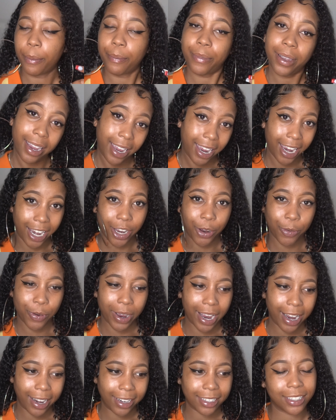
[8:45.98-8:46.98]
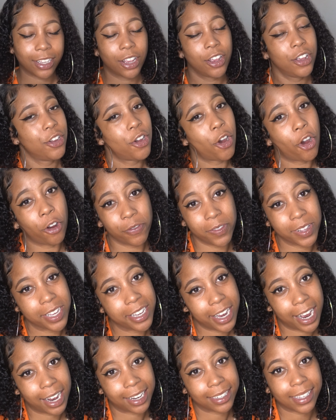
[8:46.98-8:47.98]
But anyways, hopefully you
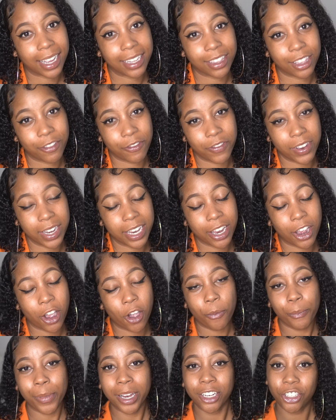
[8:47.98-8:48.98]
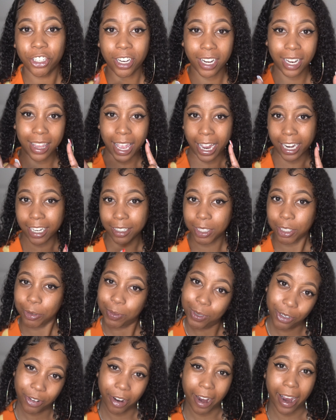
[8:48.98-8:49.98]
guys liked the video. Make sure to like and
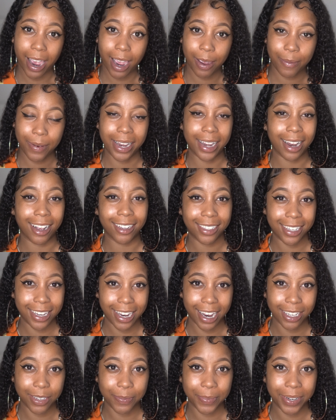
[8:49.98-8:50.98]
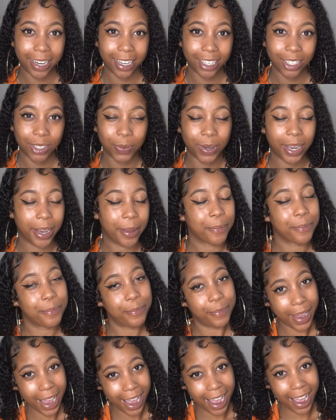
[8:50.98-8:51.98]
subscribe, and I'll see you guys in my next one.
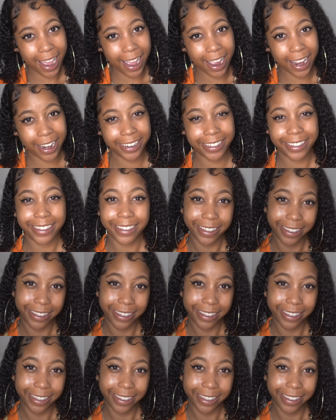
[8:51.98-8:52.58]
Bye!